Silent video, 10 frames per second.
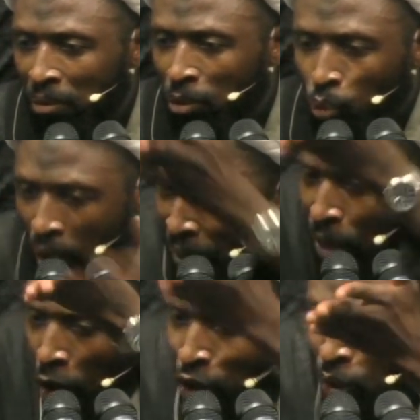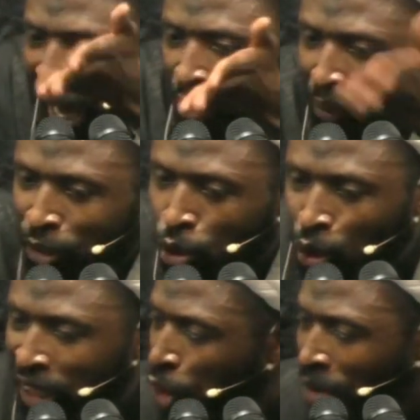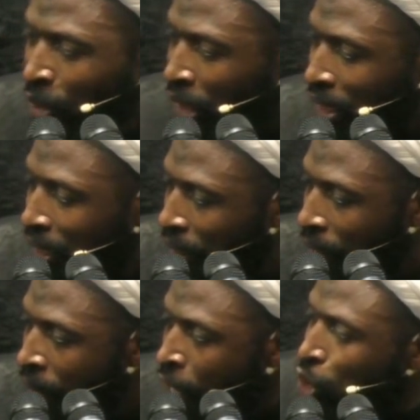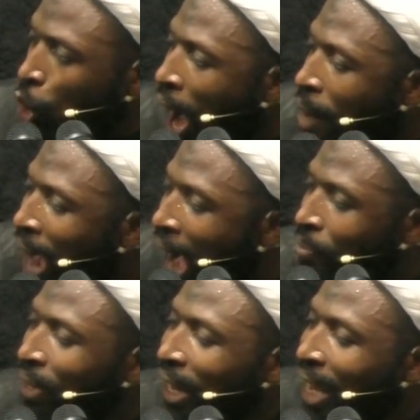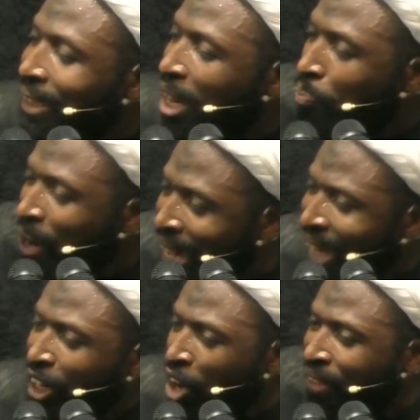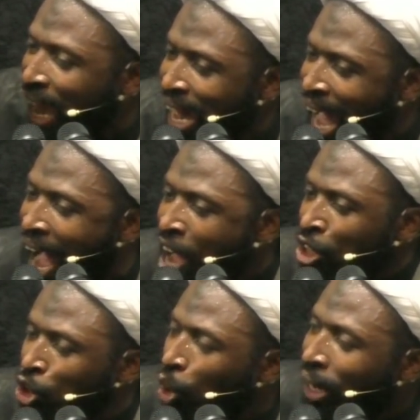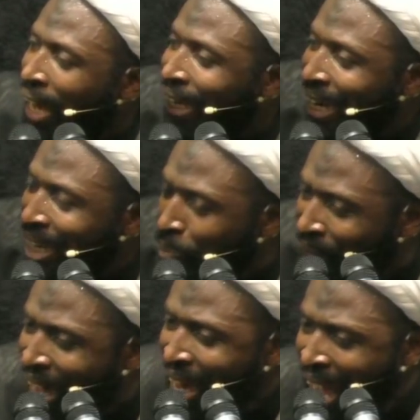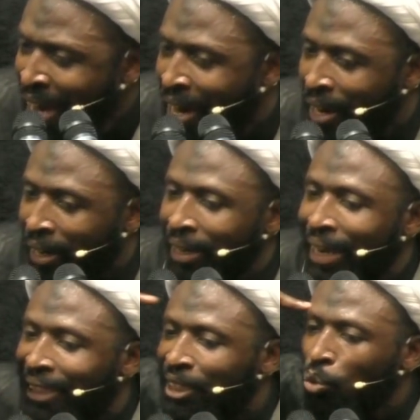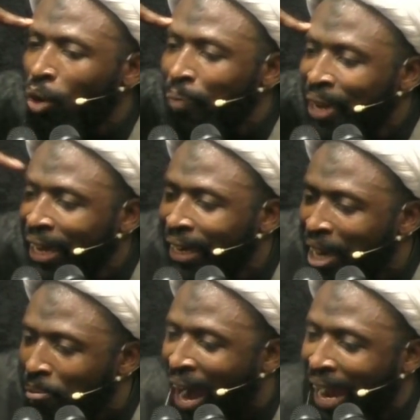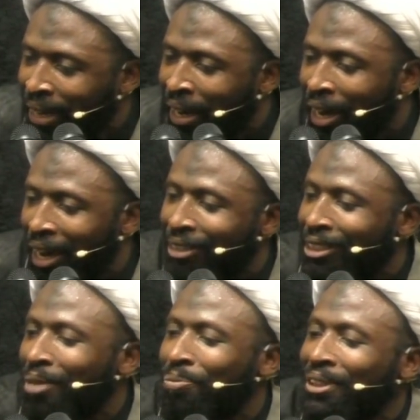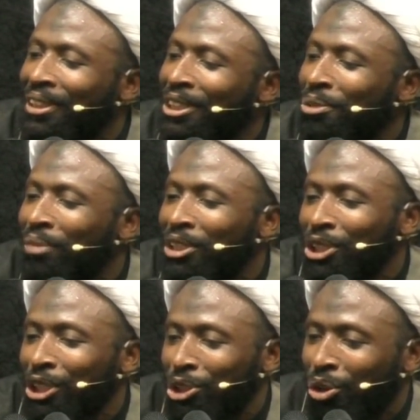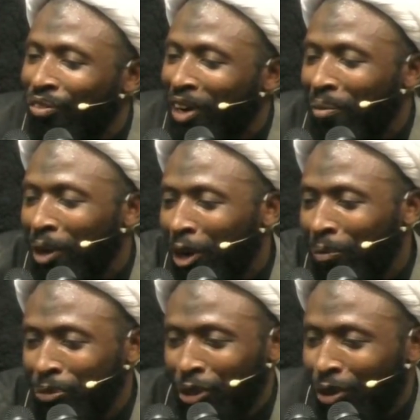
When we go tonight, we need to do this homework. So Abba Abdullah said, beginning of the year, so that in the beginning, nothing will be in the mind except this message of Abba Abdullah.